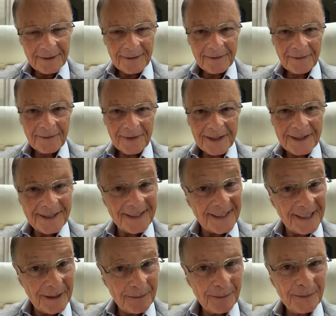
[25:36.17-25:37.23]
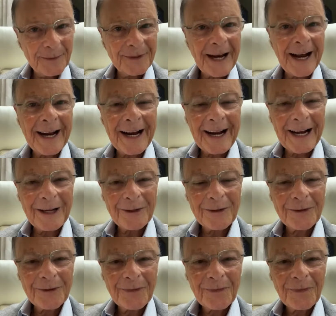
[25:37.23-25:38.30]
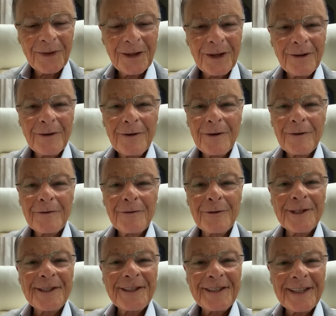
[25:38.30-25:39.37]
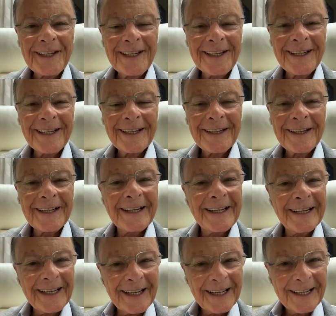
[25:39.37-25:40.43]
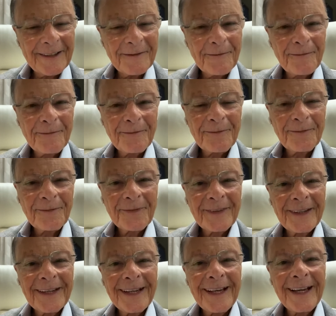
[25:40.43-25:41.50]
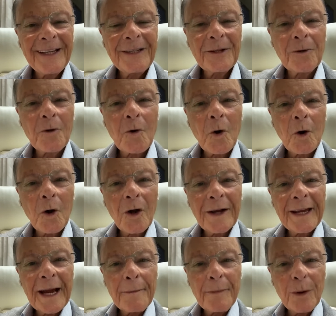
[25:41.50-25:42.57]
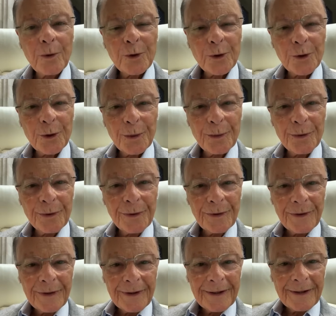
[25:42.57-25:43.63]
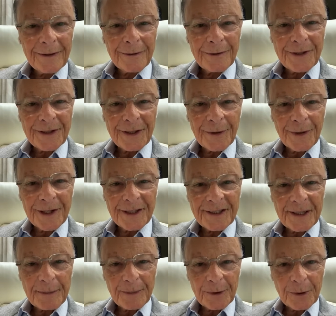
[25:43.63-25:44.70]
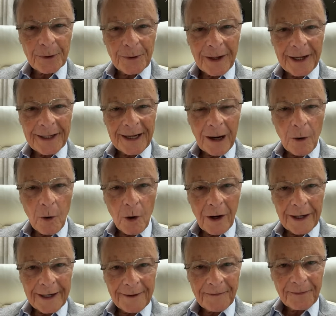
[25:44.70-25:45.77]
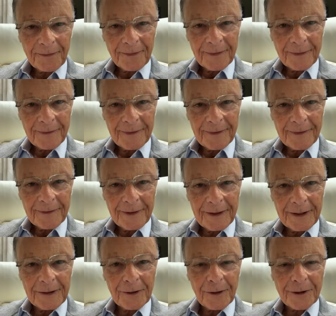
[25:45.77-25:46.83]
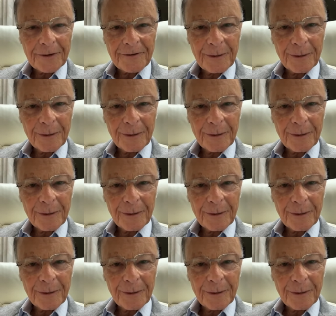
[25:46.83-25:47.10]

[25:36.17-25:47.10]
If by any chance you believe, then place your hand over your device there now.